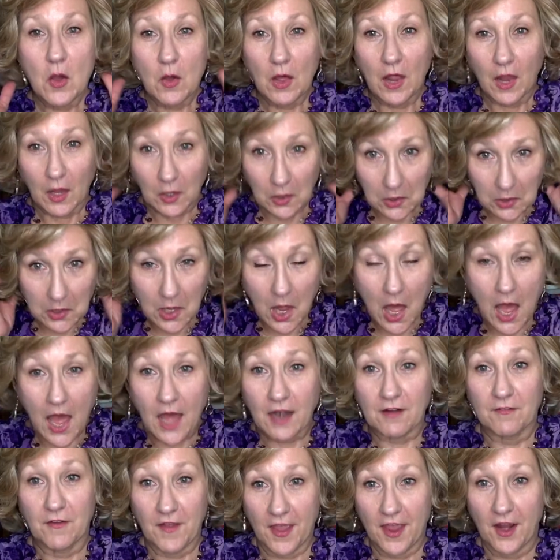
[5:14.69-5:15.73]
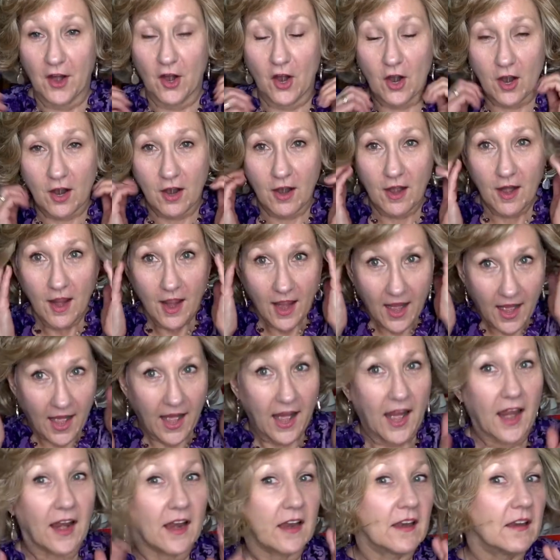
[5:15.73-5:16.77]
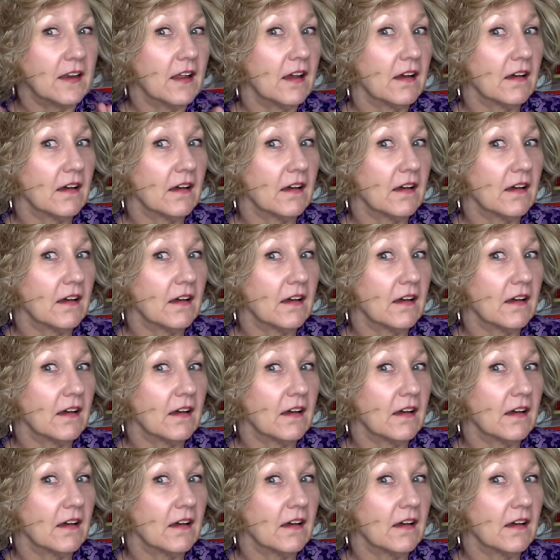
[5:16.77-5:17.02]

A lot of hair and